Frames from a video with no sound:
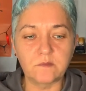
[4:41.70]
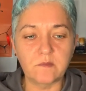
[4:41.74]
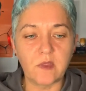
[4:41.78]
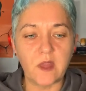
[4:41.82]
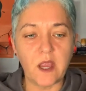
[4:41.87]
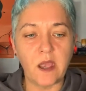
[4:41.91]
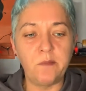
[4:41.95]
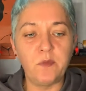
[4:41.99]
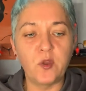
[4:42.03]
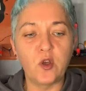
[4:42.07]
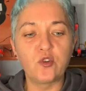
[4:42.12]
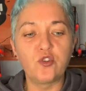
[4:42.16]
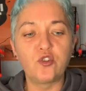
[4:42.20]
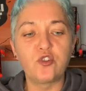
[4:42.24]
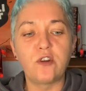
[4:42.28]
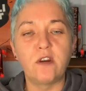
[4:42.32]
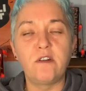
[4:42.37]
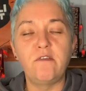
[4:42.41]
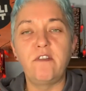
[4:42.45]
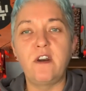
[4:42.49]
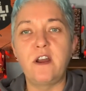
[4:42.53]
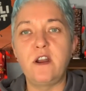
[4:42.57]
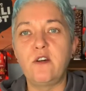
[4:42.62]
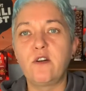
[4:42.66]
I'm not sure
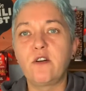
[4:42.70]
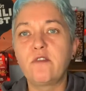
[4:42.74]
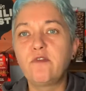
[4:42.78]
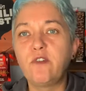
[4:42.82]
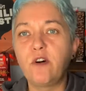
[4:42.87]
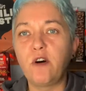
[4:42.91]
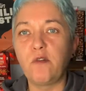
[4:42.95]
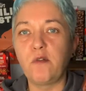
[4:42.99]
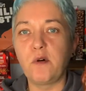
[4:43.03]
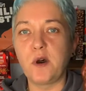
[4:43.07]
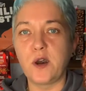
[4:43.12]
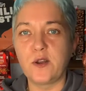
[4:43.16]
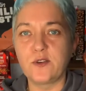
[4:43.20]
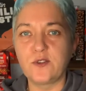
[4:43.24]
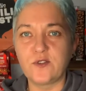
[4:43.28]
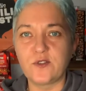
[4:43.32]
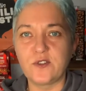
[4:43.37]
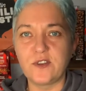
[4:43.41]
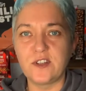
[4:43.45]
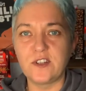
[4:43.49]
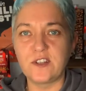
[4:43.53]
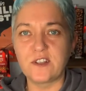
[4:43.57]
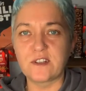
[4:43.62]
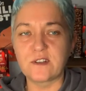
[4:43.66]
if I look forward to
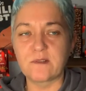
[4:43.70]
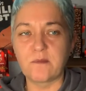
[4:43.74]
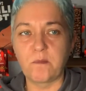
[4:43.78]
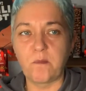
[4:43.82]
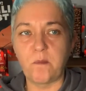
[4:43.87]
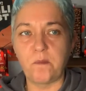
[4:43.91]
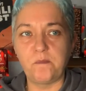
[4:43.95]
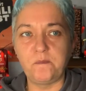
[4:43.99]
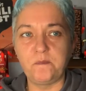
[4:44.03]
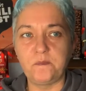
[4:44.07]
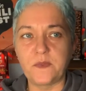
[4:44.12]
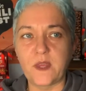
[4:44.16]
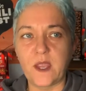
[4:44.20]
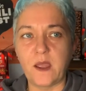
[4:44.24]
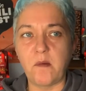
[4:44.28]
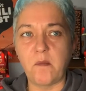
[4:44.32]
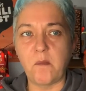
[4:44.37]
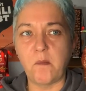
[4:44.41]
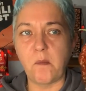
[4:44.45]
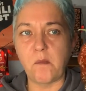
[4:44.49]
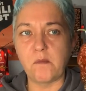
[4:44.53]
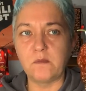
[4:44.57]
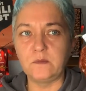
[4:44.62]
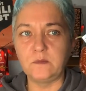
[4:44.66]
this
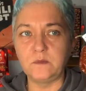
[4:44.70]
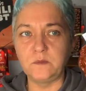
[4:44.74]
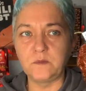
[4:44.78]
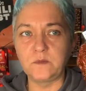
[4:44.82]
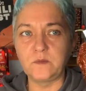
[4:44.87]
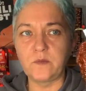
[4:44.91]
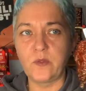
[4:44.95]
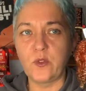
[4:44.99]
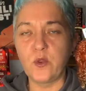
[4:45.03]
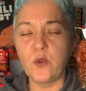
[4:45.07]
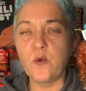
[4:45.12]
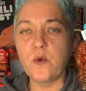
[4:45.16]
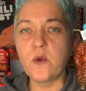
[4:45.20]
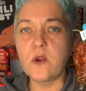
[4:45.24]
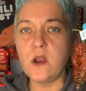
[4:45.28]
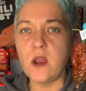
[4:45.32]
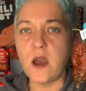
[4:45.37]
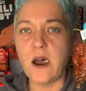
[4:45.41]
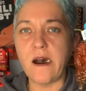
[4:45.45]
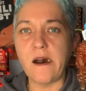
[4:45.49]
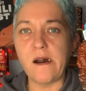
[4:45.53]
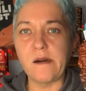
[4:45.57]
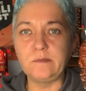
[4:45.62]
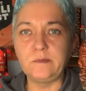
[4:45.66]

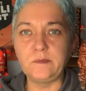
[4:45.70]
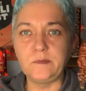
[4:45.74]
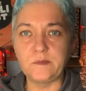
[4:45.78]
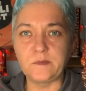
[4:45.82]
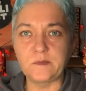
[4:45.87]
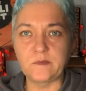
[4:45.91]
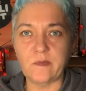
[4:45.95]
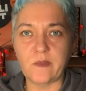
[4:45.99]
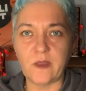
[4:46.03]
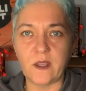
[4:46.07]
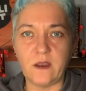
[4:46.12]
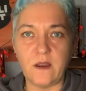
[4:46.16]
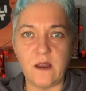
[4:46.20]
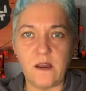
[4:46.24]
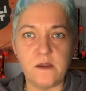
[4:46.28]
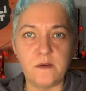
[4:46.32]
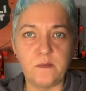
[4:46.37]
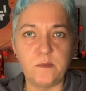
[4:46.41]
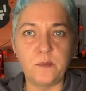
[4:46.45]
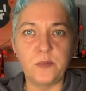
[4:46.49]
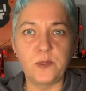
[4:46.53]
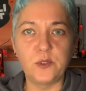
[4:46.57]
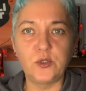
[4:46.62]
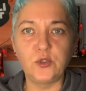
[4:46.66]
Douglah
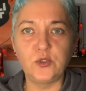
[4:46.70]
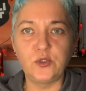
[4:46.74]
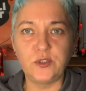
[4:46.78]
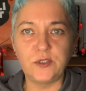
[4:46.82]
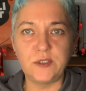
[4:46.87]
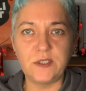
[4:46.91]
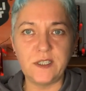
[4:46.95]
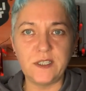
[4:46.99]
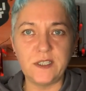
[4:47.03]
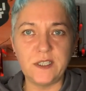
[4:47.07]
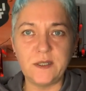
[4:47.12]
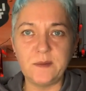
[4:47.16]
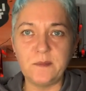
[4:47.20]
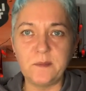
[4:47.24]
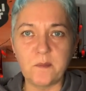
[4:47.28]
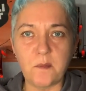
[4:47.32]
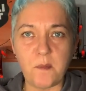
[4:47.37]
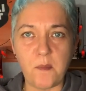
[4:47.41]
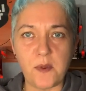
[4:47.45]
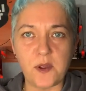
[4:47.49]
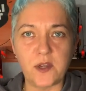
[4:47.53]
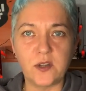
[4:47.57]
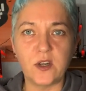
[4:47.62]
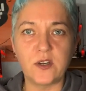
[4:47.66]
and Butch T
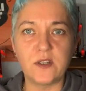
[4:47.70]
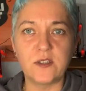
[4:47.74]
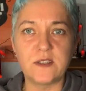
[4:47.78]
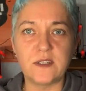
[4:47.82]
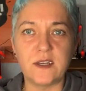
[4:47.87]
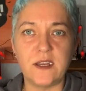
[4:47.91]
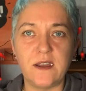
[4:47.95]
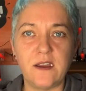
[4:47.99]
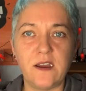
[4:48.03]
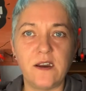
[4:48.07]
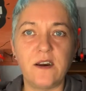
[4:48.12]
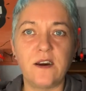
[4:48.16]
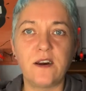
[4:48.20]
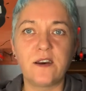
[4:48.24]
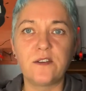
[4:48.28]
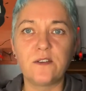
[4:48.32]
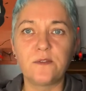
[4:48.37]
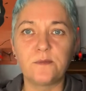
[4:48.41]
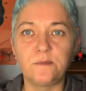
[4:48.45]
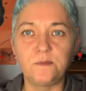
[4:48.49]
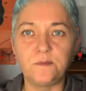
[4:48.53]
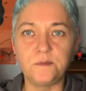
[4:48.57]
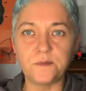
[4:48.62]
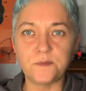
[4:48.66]
because I heard
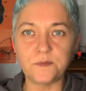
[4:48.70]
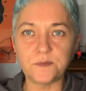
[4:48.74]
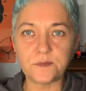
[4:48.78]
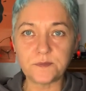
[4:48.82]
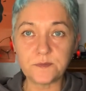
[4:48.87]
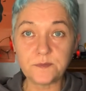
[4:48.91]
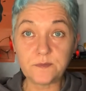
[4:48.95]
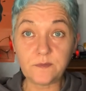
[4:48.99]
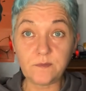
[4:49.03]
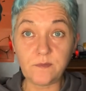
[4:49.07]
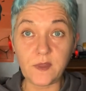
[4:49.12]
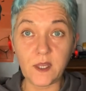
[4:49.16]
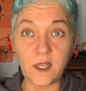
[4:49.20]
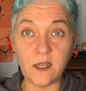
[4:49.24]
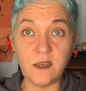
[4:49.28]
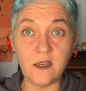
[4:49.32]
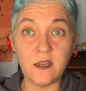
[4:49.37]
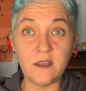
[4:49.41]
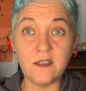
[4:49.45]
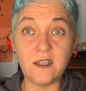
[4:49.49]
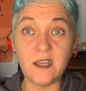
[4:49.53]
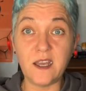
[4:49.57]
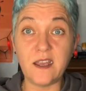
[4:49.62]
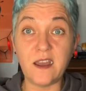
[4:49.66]
that
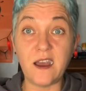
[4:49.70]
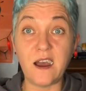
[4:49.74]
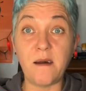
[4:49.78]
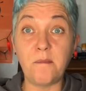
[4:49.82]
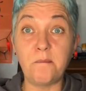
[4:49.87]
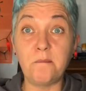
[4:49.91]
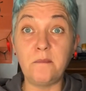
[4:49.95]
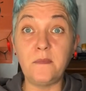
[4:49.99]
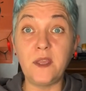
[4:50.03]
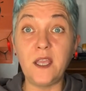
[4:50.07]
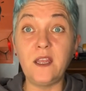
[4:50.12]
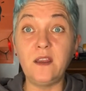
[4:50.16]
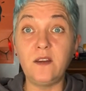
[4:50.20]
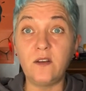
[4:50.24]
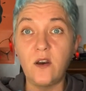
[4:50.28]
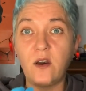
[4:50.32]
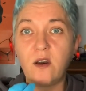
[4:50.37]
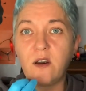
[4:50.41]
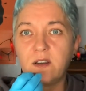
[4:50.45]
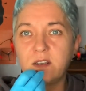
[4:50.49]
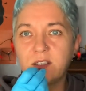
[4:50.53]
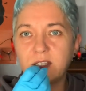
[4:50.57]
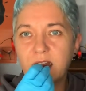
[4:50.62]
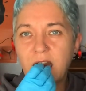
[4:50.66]
they are mean
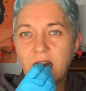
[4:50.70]
hot